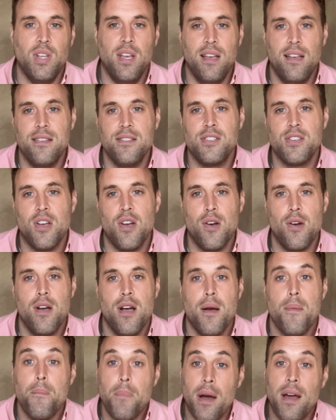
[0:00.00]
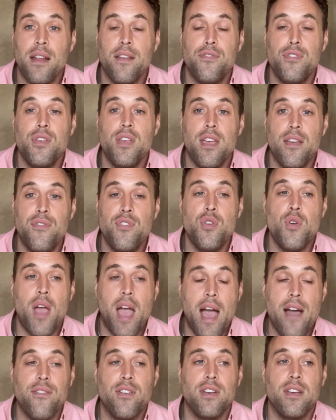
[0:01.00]
And so, but if
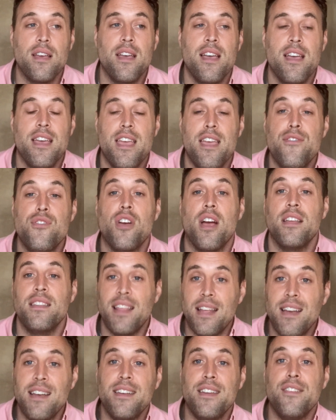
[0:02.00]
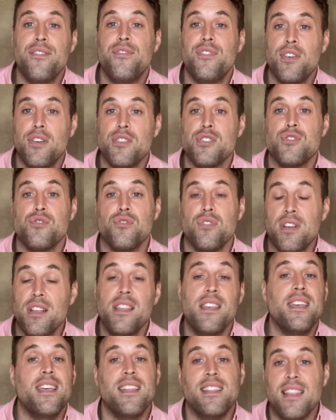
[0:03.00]
your identity feels
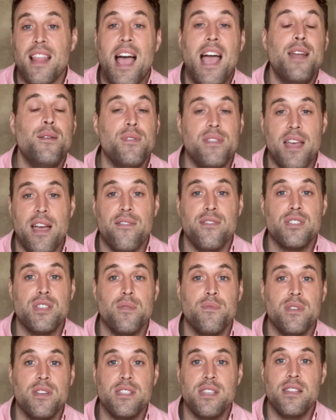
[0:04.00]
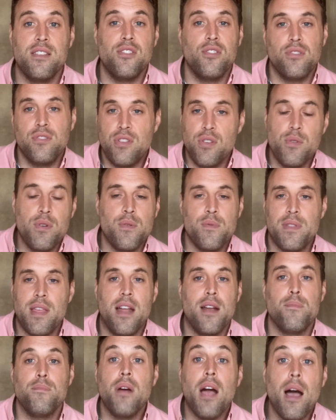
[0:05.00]
really in line with that for some reason, you'll do it
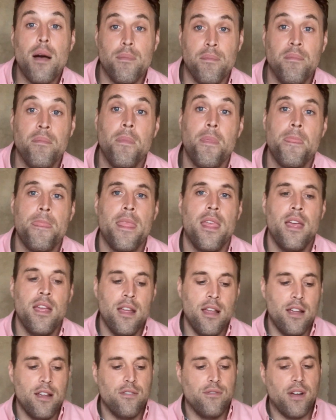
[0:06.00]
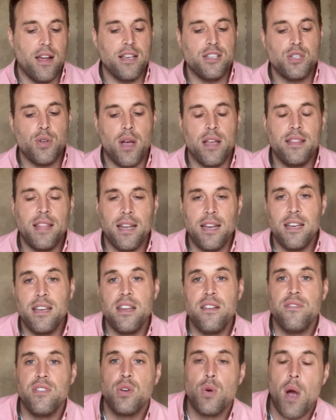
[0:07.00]
without a problem, right? So
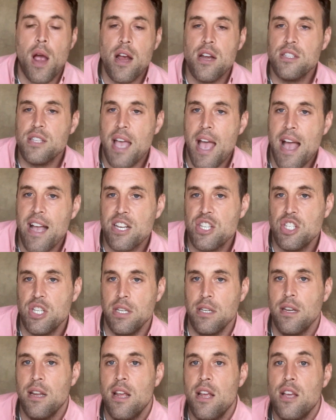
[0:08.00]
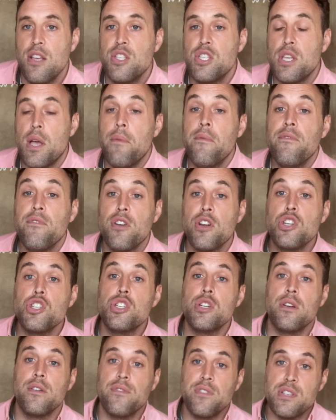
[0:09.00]
identity requires action. Some
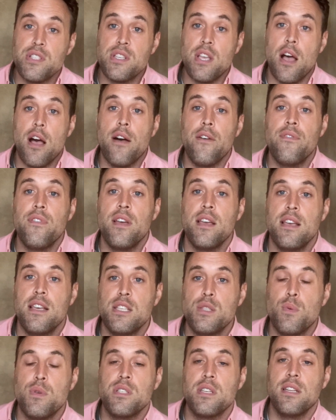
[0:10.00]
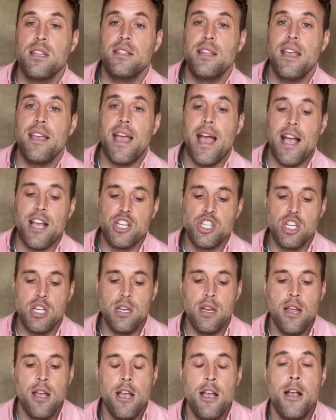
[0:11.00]
version of yourself is what's going to take action,